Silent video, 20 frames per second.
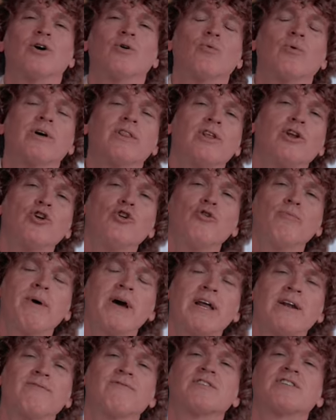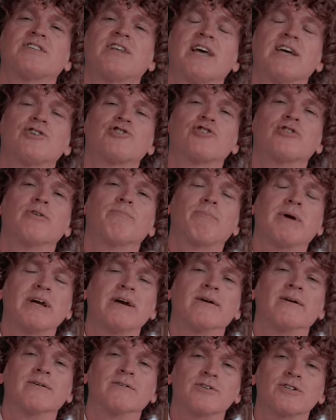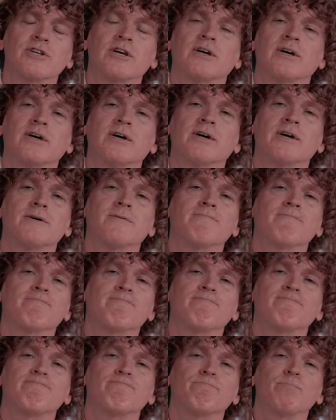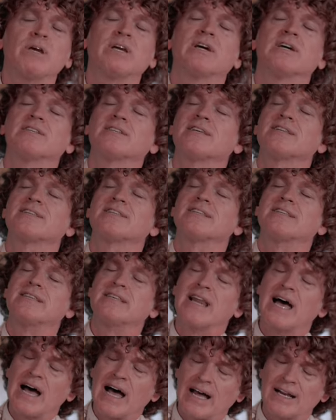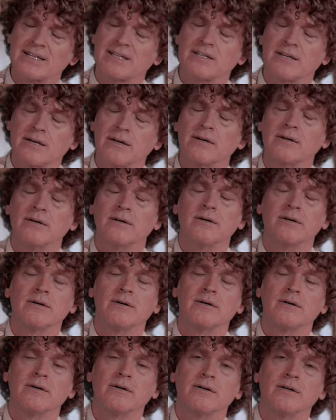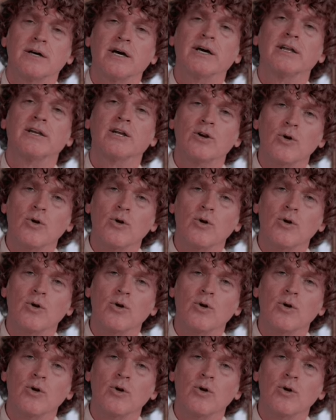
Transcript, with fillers: when the new manifestation appears, because it's not an